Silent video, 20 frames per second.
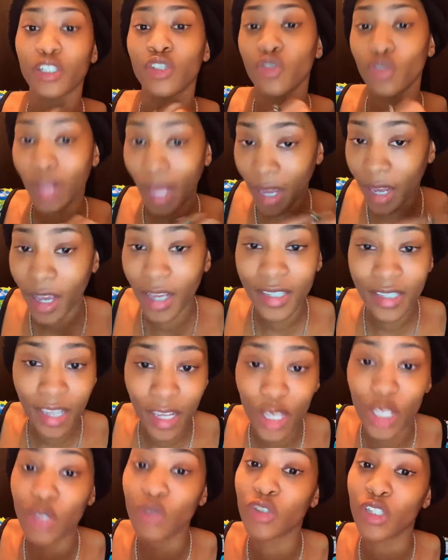Because, like
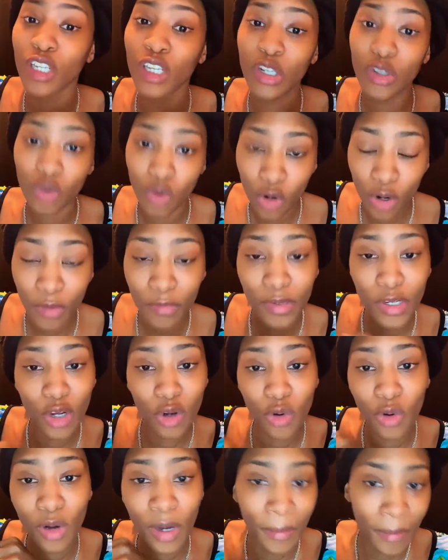I said, you see
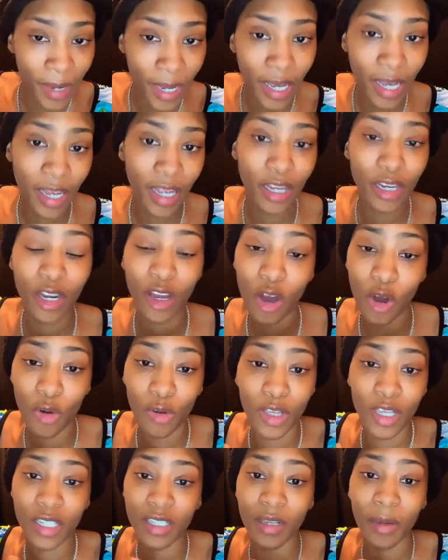Nori going back and
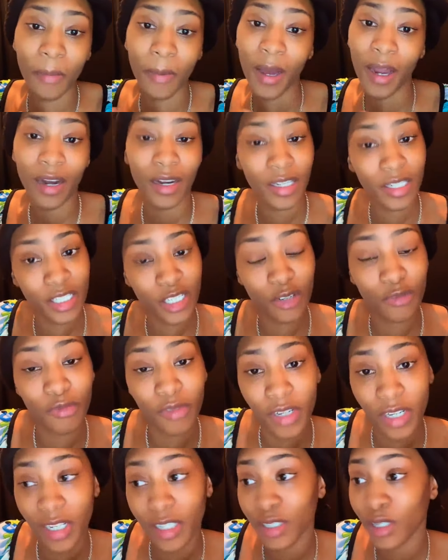on his
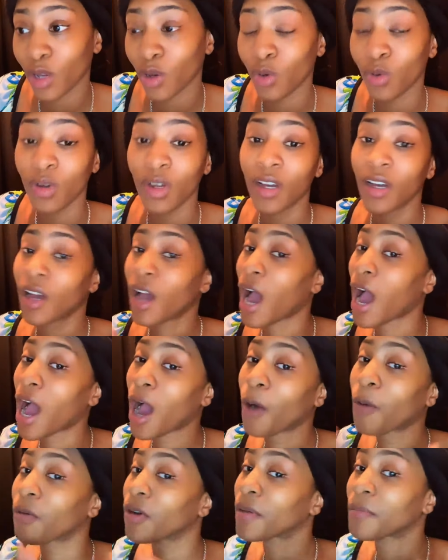apology run. So,
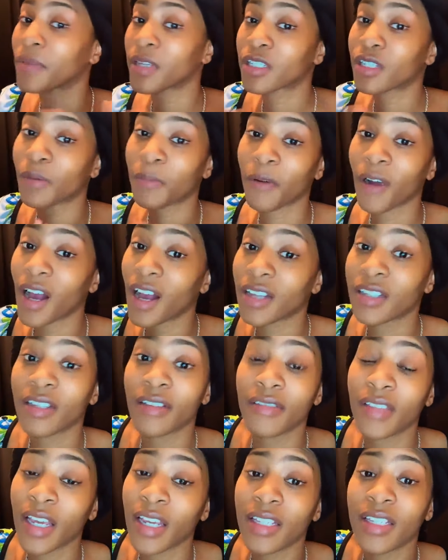I wouldn't be
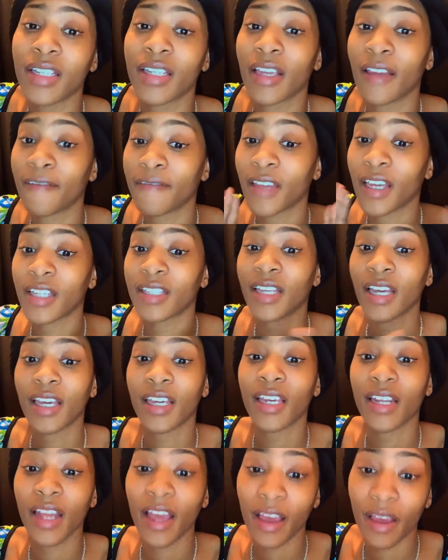surprised if they if they
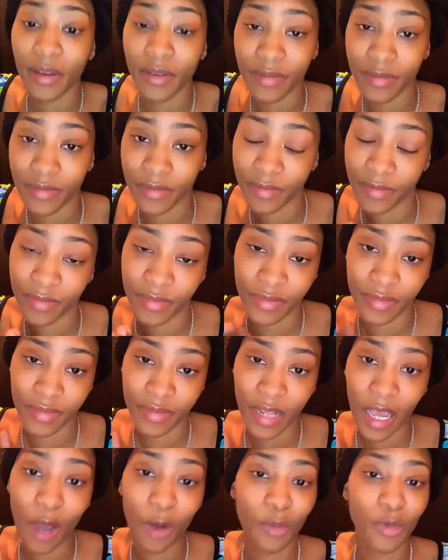take it down.
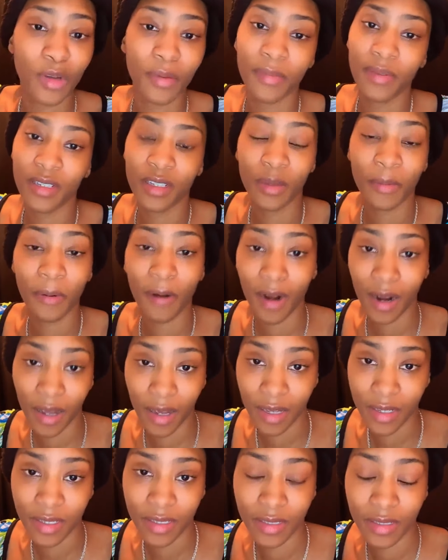I wouldn't be
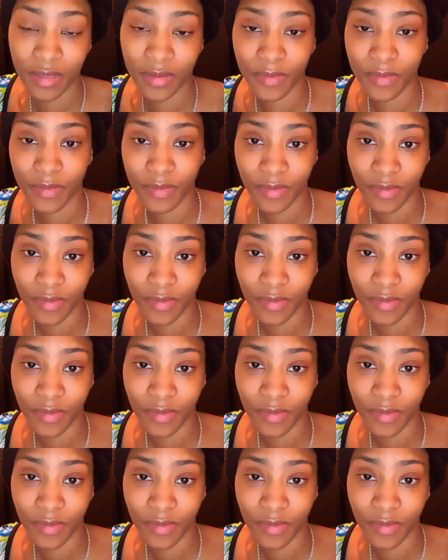surprised.